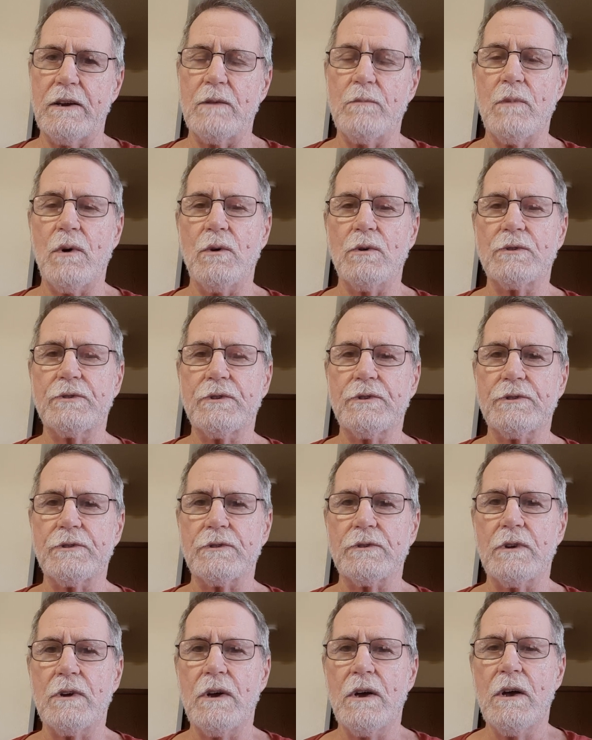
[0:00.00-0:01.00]
to Moses
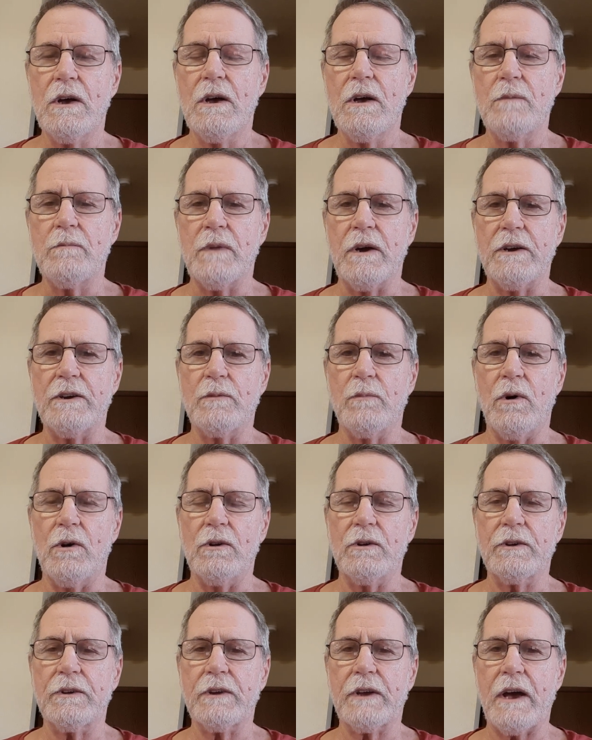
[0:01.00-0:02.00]
and made the
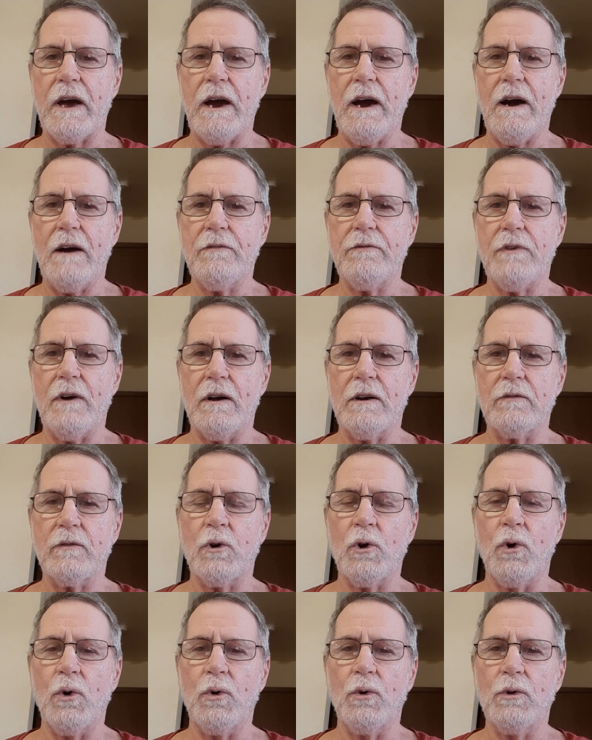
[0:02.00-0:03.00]
molten calf out of
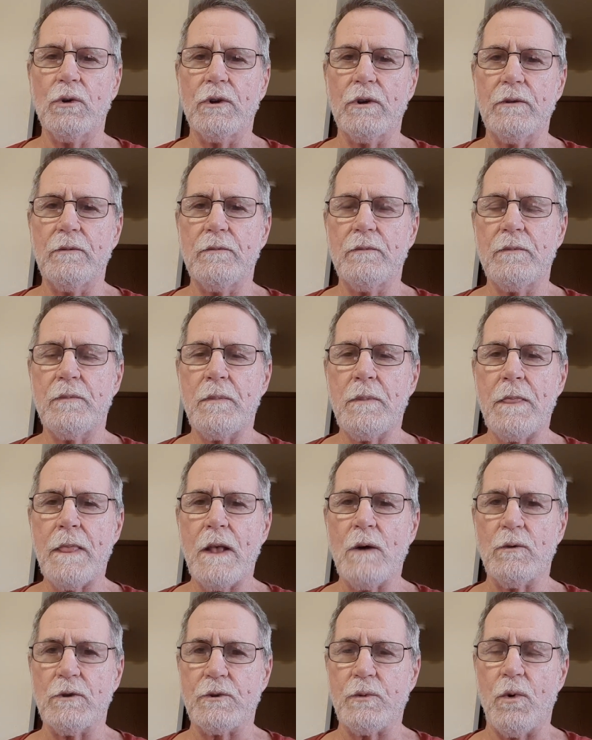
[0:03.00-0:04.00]
gold and
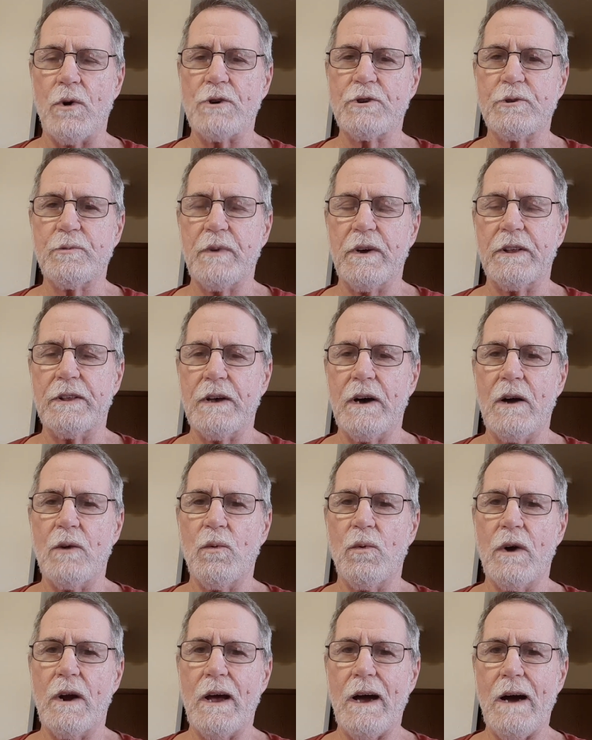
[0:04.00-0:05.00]
was worshiping that.
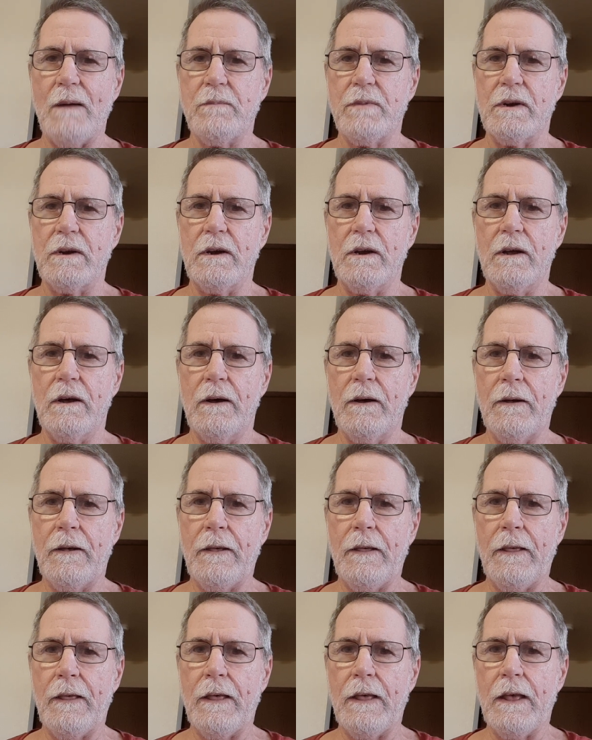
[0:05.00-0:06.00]
What happened?
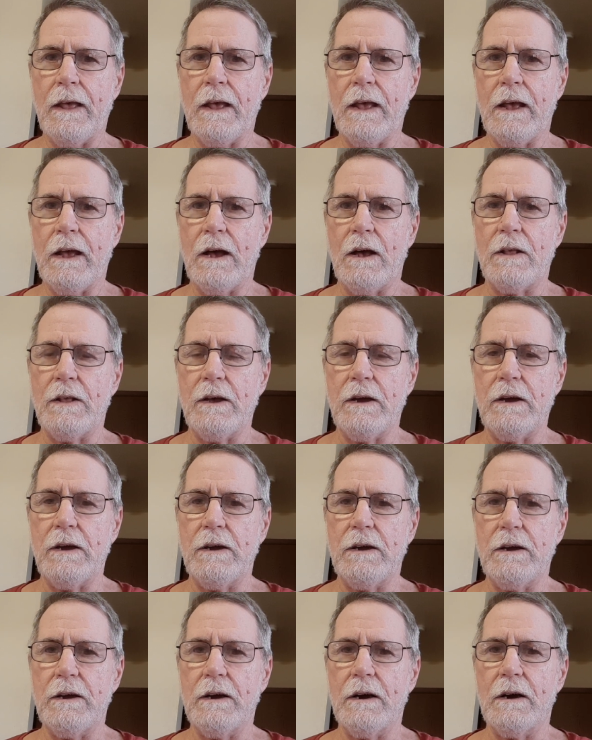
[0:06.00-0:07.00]

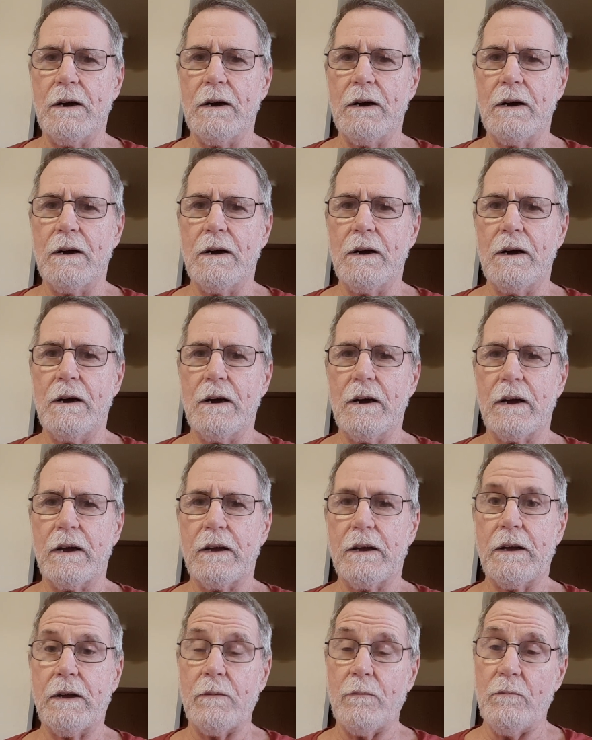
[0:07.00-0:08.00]
They uh,
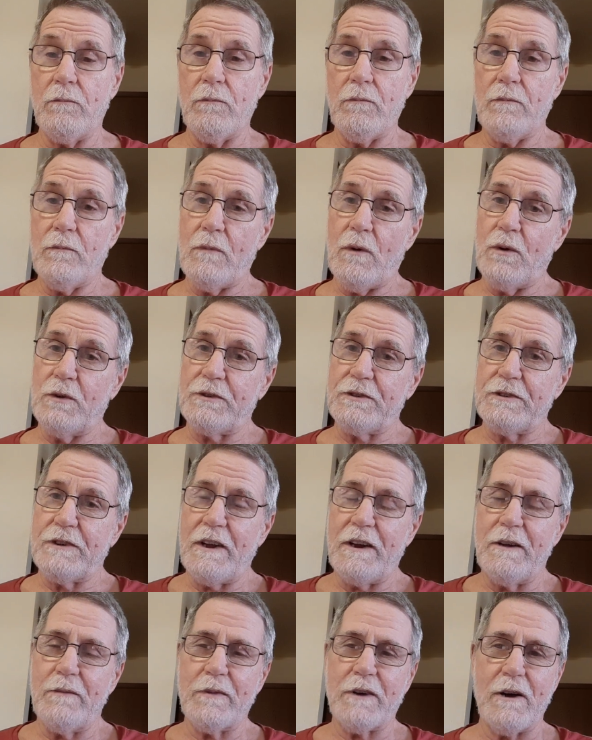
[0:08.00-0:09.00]
Moses
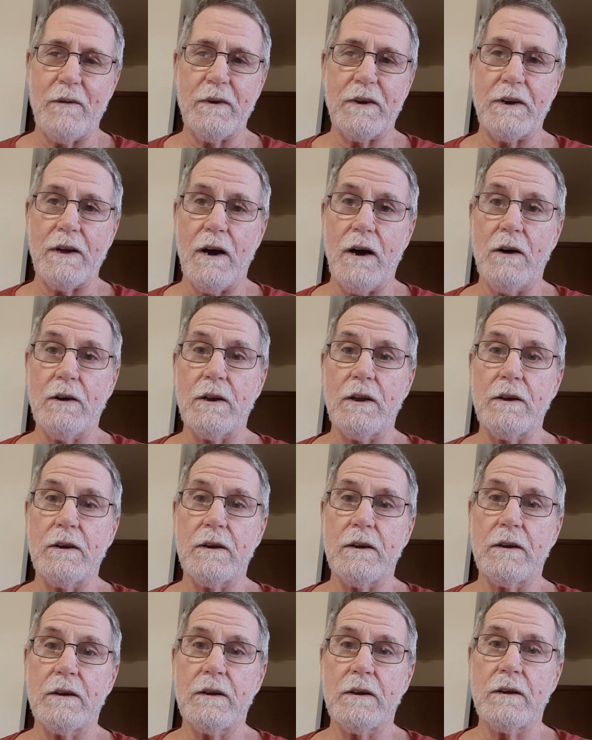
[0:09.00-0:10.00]
ended up coming down and